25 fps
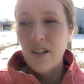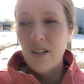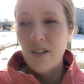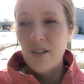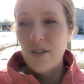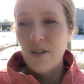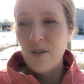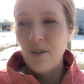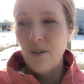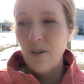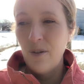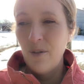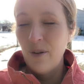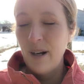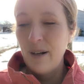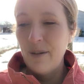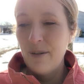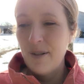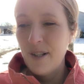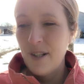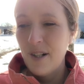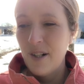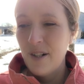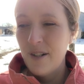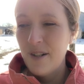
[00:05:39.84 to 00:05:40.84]
So I
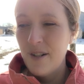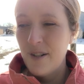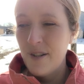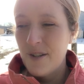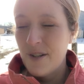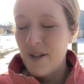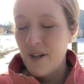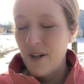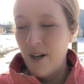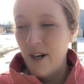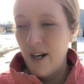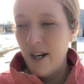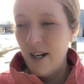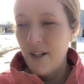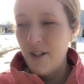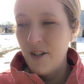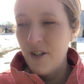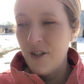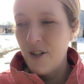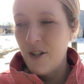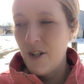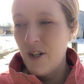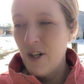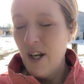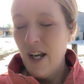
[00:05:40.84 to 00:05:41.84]
was a little
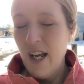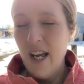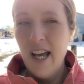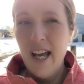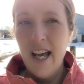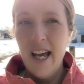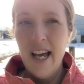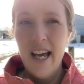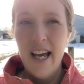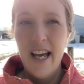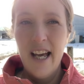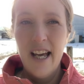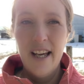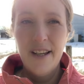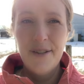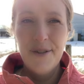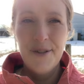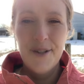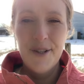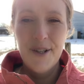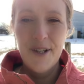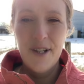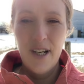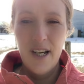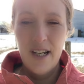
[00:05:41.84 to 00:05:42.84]
discouraged and
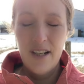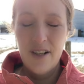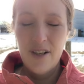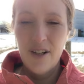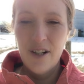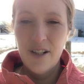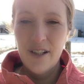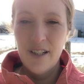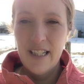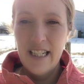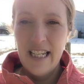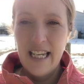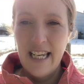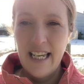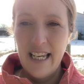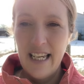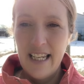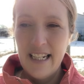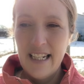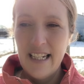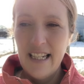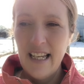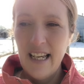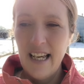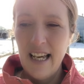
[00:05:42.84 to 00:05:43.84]
I called
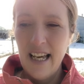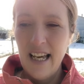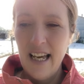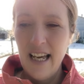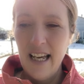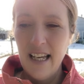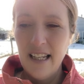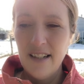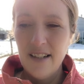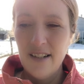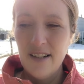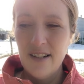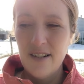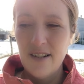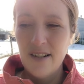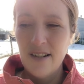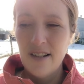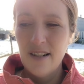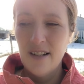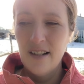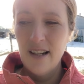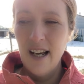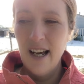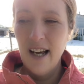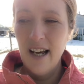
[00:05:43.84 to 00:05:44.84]
Leanne and
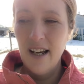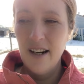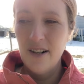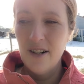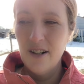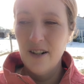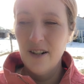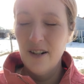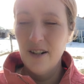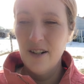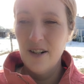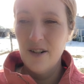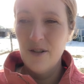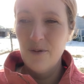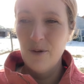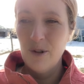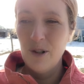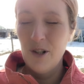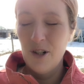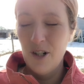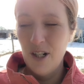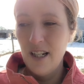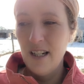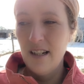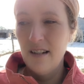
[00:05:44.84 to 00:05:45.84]
had her, she, well,
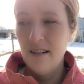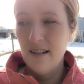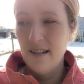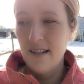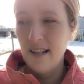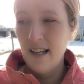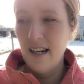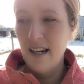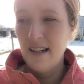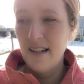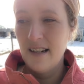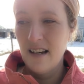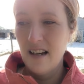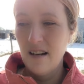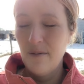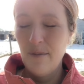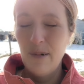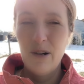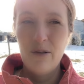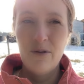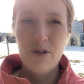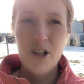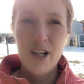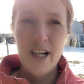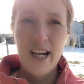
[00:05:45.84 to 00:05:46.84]
she decided to come
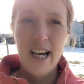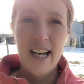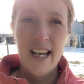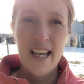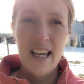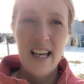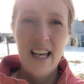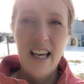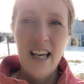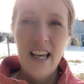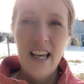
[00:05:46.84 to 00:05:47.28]
out and check.